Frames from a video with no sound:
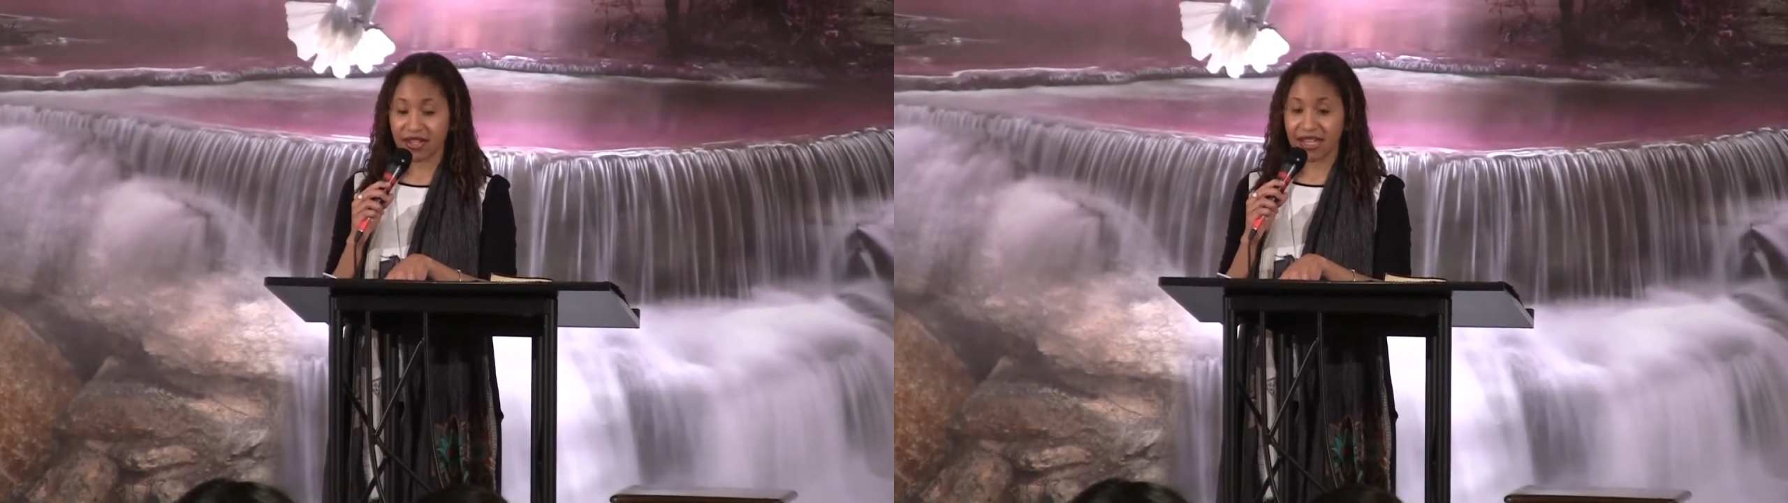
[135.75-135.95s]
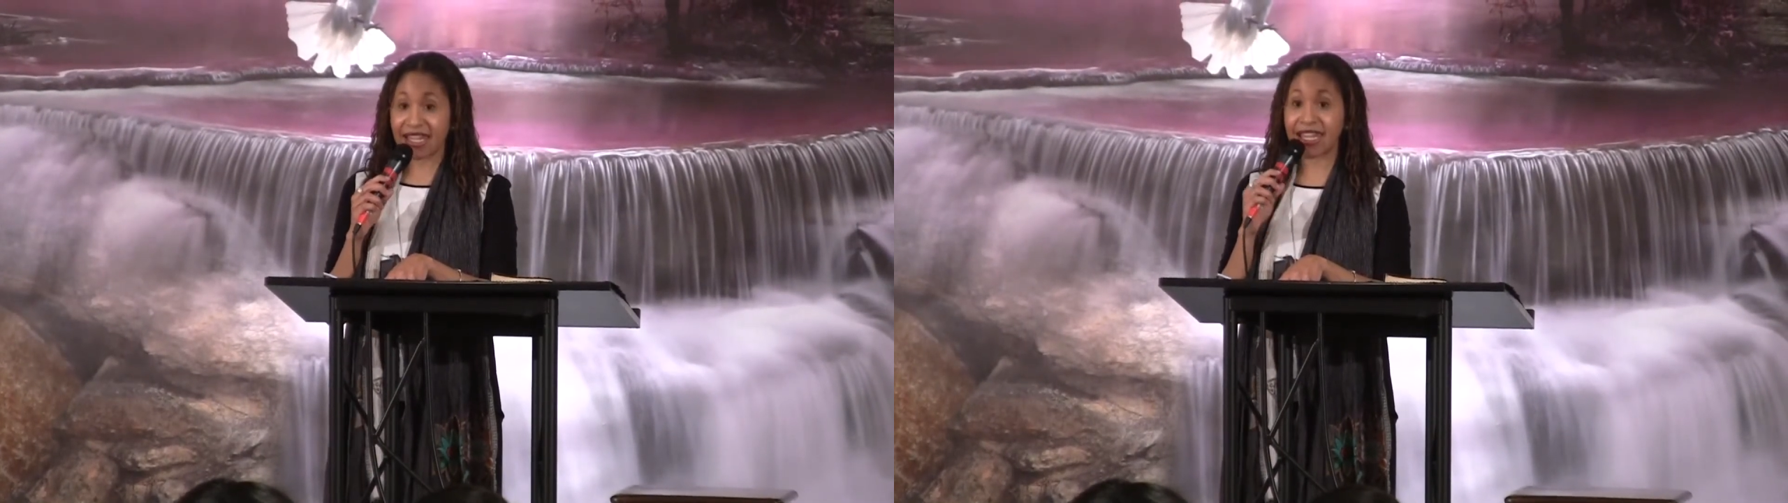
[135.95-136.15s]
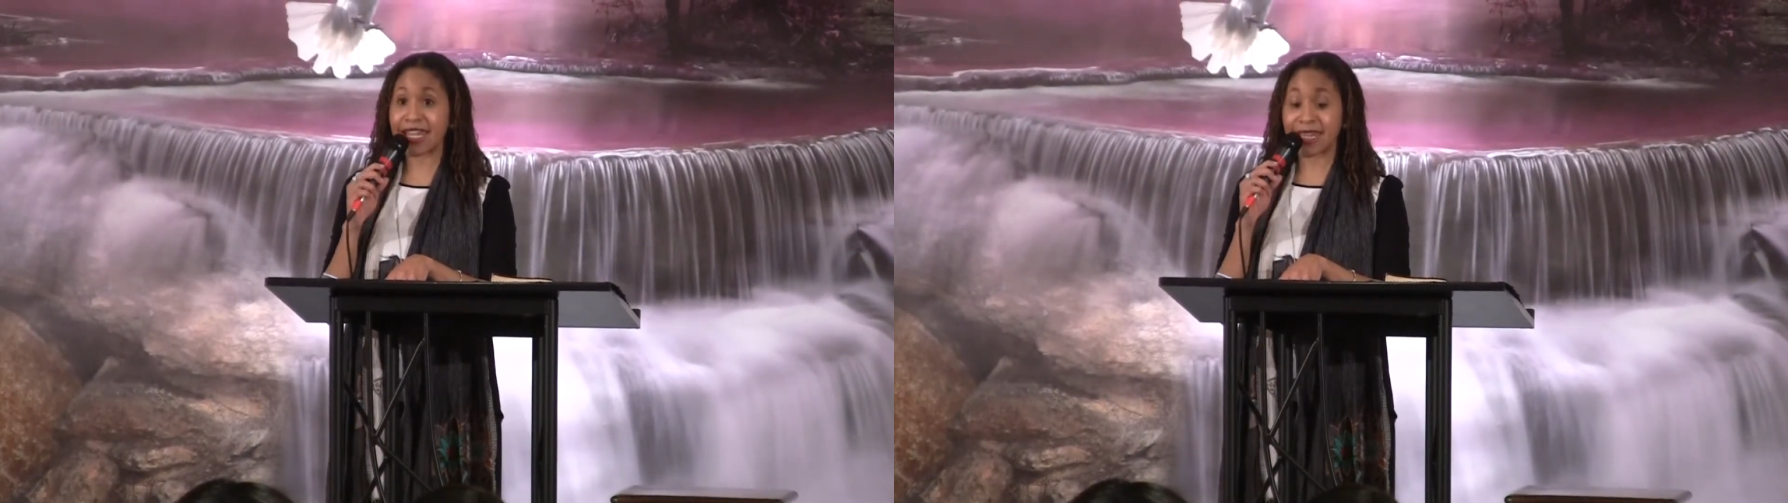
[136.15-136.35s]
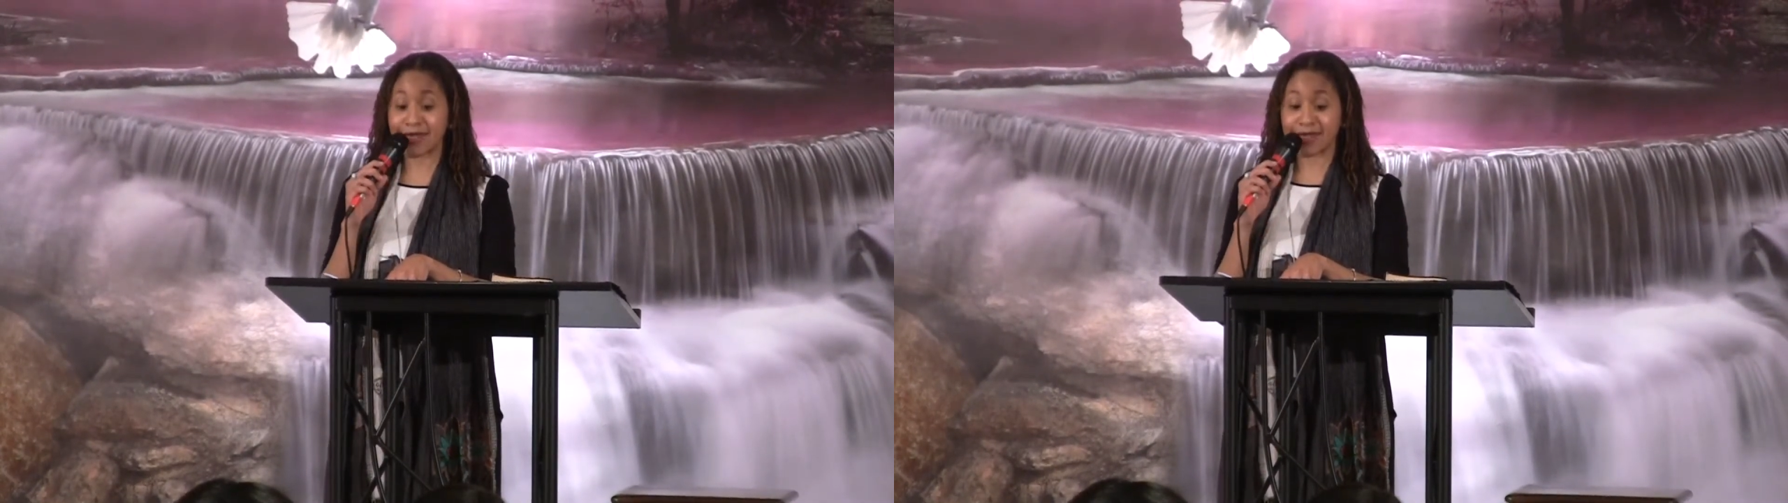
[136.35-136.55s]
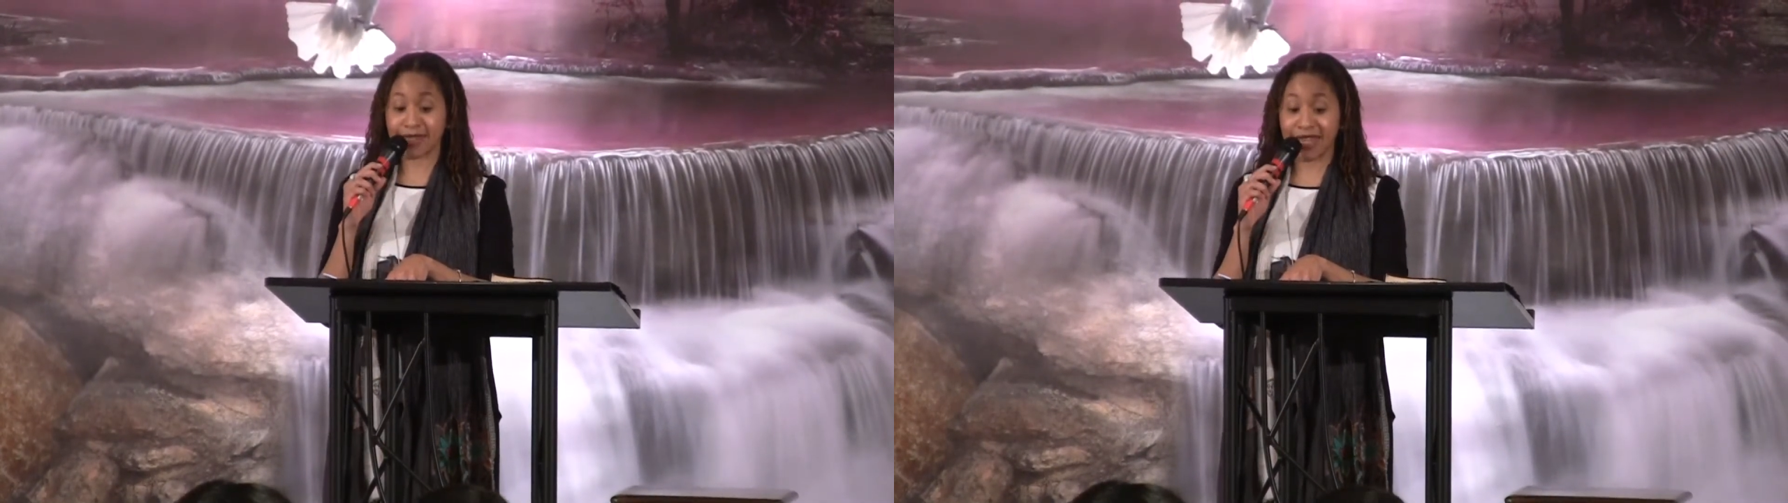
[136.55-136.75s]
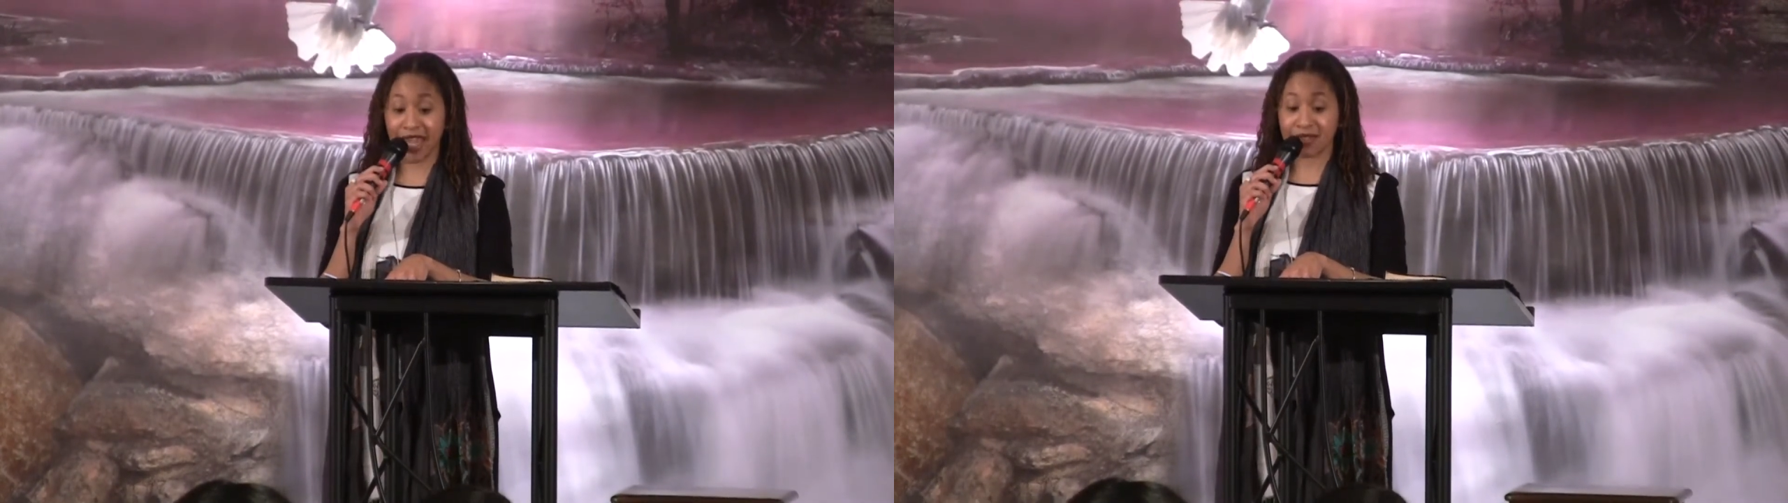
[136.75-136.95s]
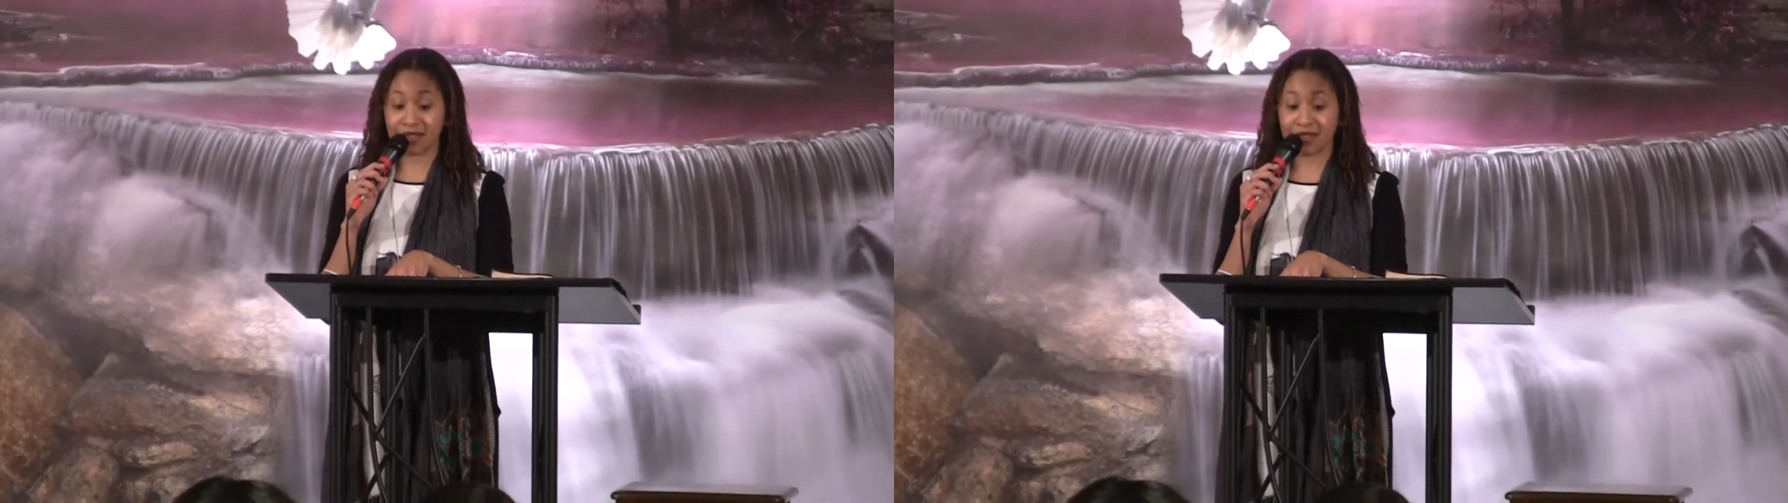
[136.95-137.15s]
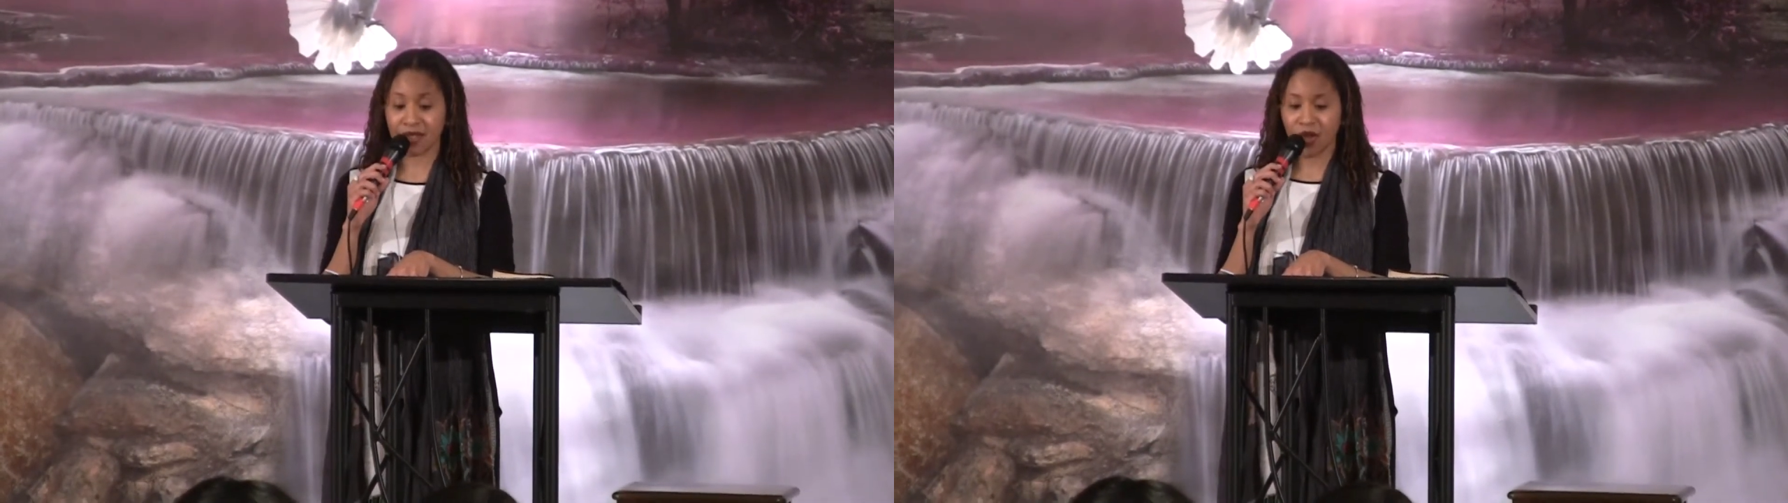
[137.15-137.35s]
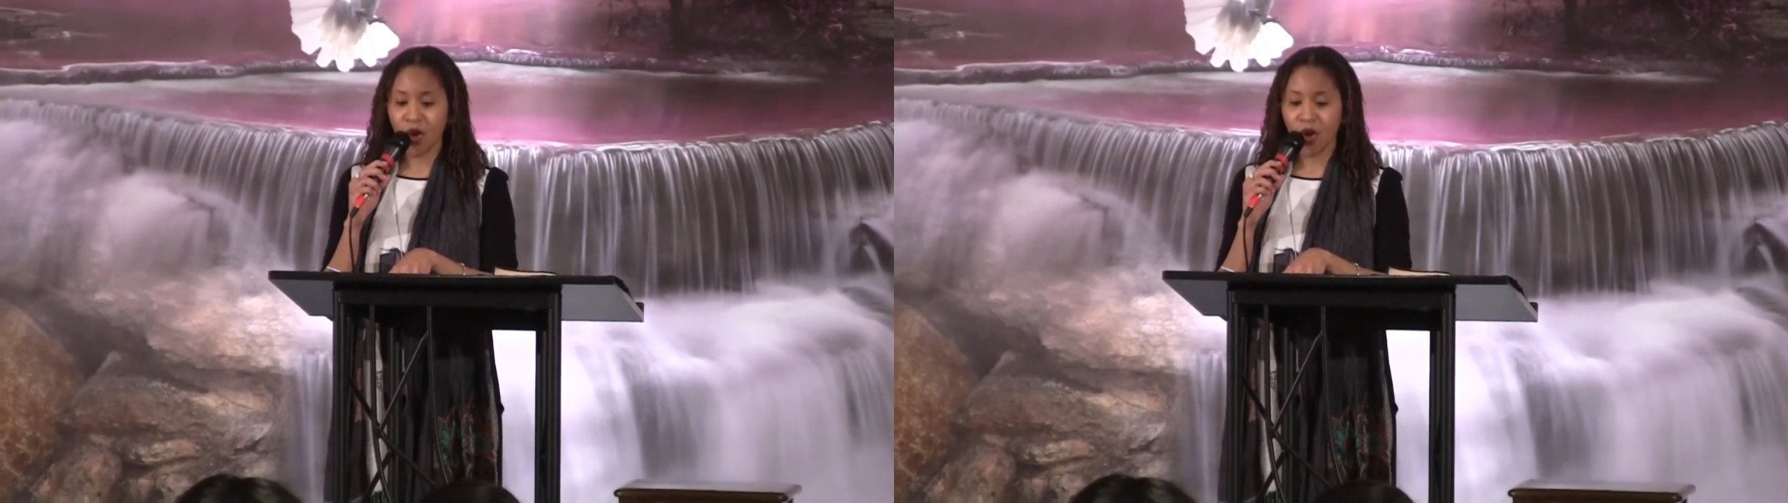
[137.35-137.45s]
He is the gate.